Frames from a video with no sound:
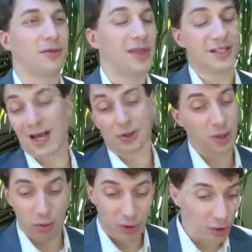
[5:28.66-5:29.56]
That's
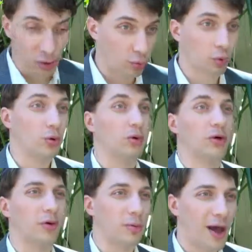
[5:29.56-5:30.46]
actually a pretty good rule.
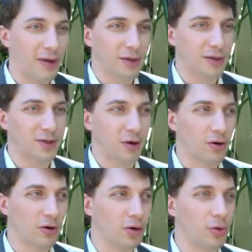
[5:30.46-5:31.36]
You don't want to patent things that
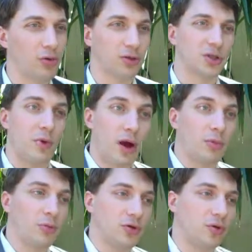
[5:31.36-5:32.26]
aren't new. There's this
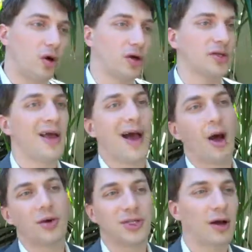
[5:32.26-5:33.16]
problem with drugs.
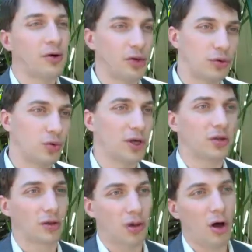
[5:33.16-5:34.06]
How exactly do you tweak
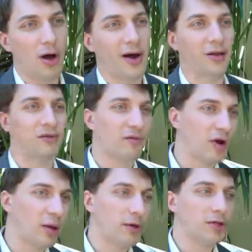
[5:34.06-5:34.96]
the law? How do you
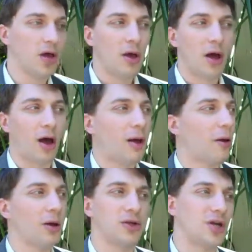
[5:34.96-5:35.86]
frame it?
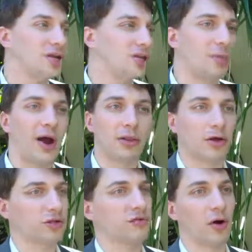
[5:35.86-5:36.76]
Changing the patent
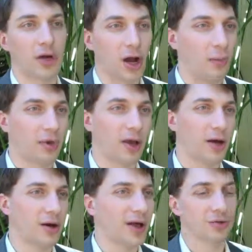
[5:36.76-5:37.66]
laws are very
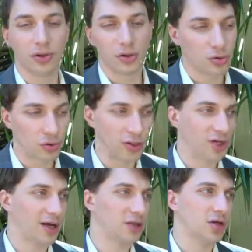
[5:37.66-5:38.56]
complicated, and actually usually it
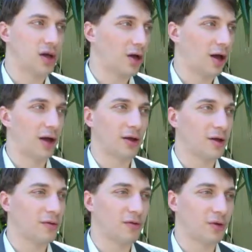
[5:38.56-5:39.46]
takes
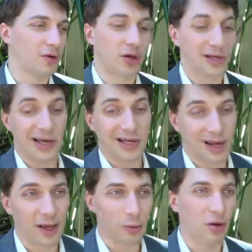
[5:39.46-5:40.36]
a
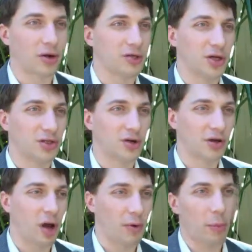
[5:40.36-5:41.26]
decade or more to
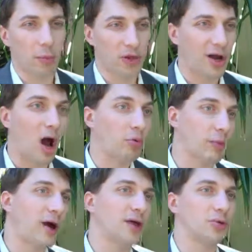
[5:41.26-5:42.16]
come up with a
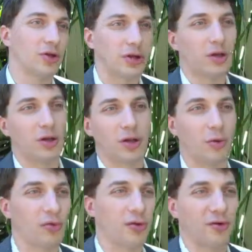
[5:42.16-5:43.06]
compromise
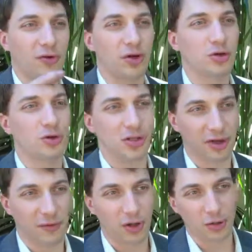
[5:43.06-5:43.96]
within different industries and
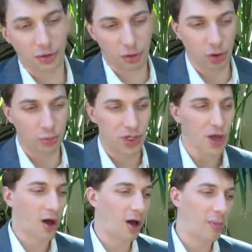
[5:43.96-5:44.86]
different interest groups
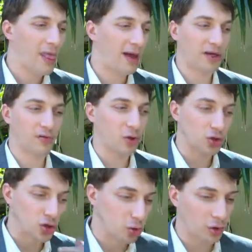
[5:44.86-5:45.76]
and different
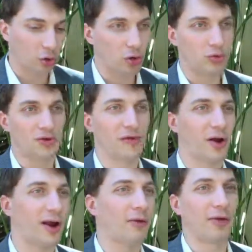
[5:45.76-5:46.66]
consumer groups to
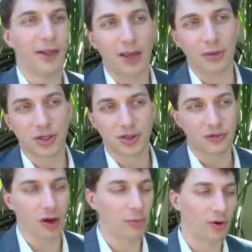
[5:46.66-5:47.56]
figure out how the language gets
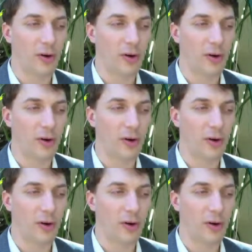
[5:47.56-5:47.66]
framed.